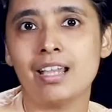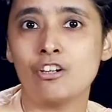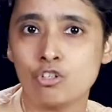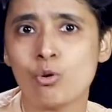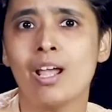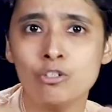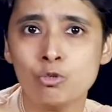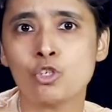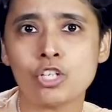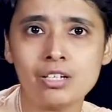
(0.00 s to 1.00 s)
and trying
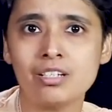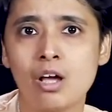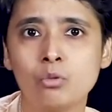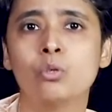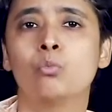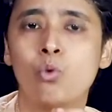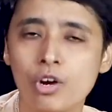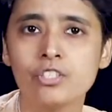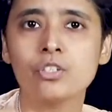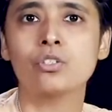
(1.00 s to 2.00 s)
to shut down the
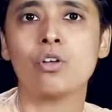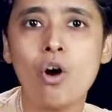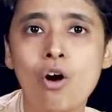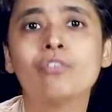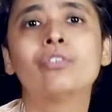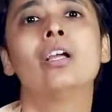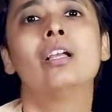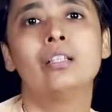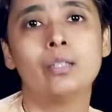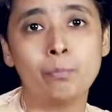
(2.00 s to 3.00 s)
voices of
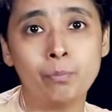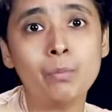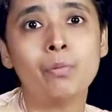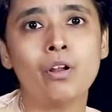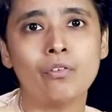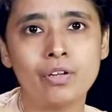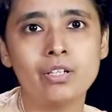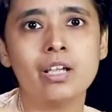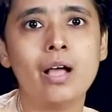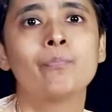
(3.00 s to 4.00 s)
the people of
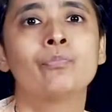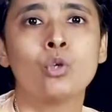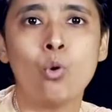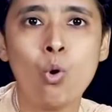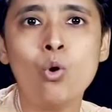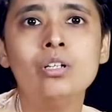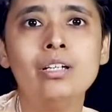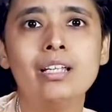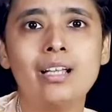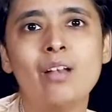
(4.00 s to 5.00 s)
India
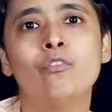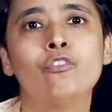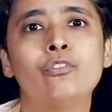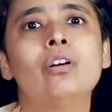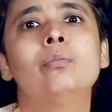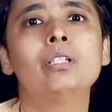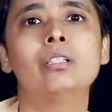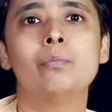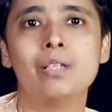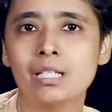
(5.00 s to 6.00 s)
only confirmed
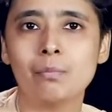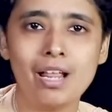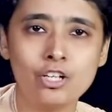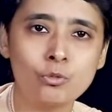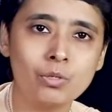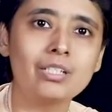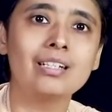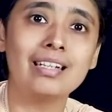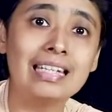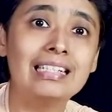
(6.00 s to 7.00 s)
the mismanagement
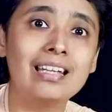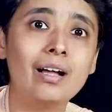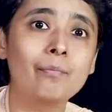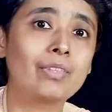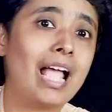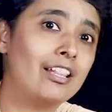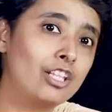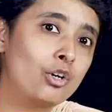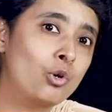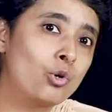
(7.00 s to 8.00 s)
in India and
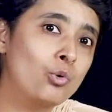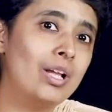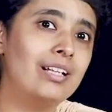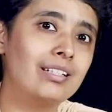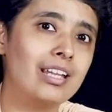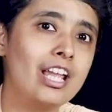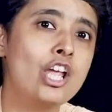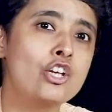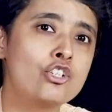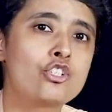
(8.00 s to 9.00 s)
the cruelty
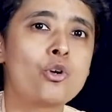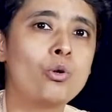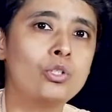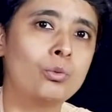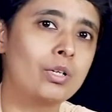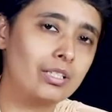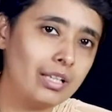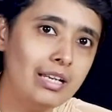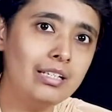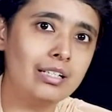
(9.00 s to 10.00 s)
shown towards
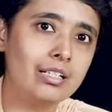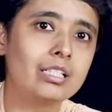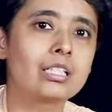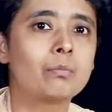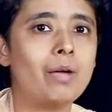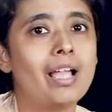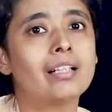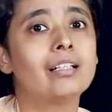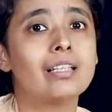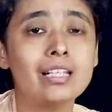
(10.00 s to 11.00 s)
Indians by
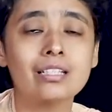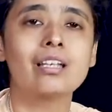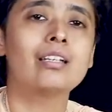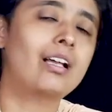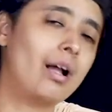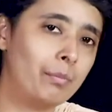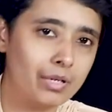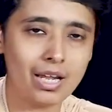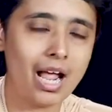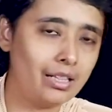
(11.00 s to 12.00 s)
the East India
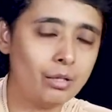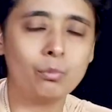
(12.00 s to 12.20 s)
Company and the